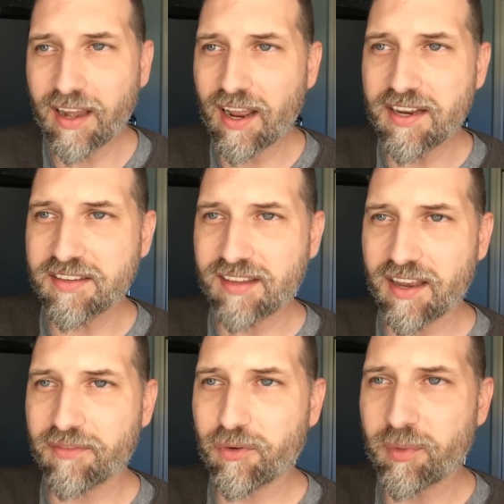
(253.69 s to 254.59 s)
I
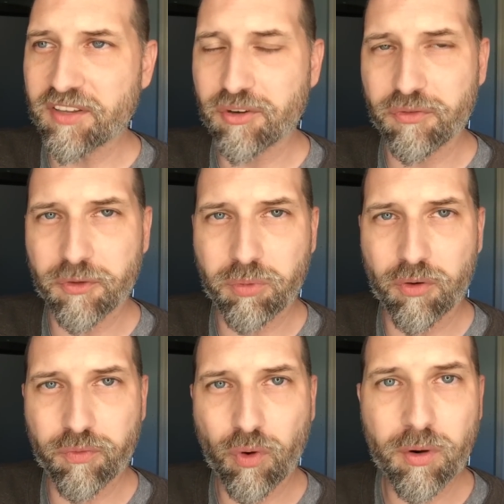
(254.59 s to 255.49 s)
decided for my Surface Pro
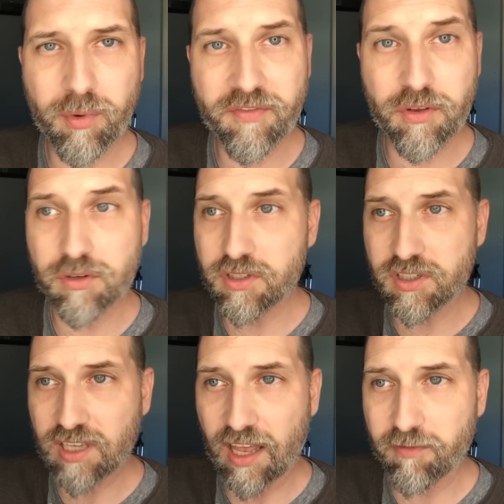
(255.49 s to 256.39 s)
4 review to
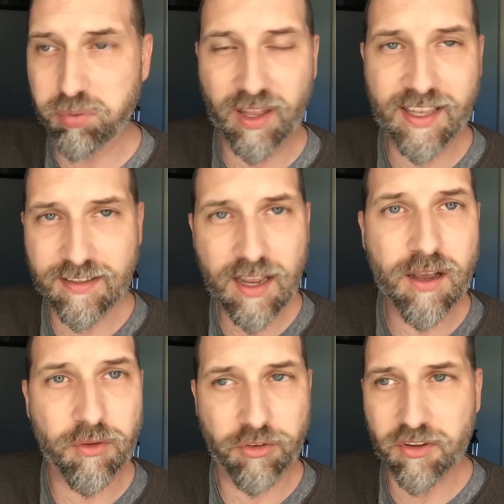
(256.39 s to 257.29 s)
just kind of play it
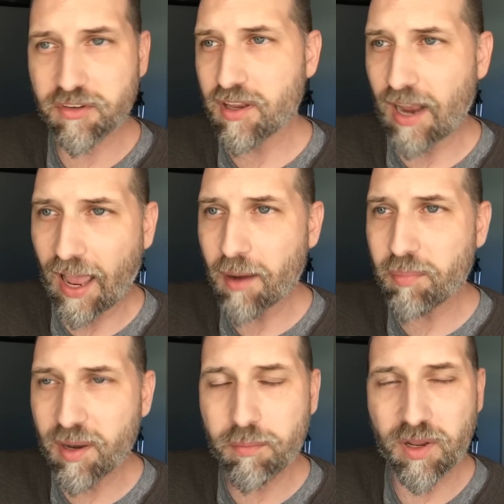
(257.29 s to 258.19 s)
down since it had
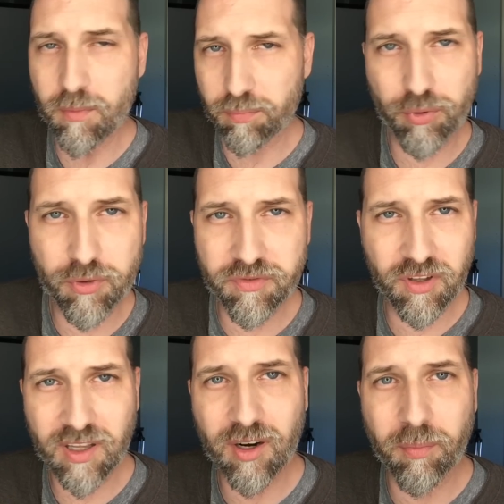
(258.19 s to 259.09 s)
been improved a
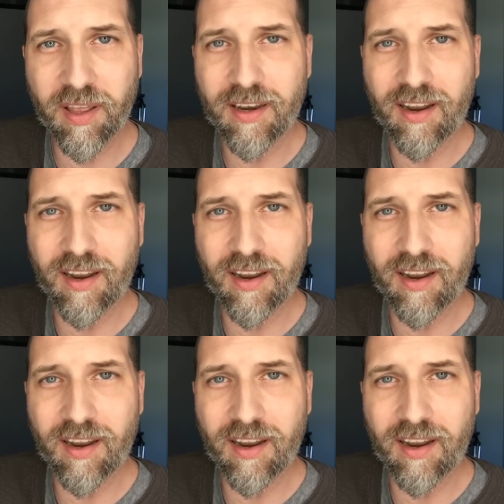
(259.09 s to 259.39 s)
little bit,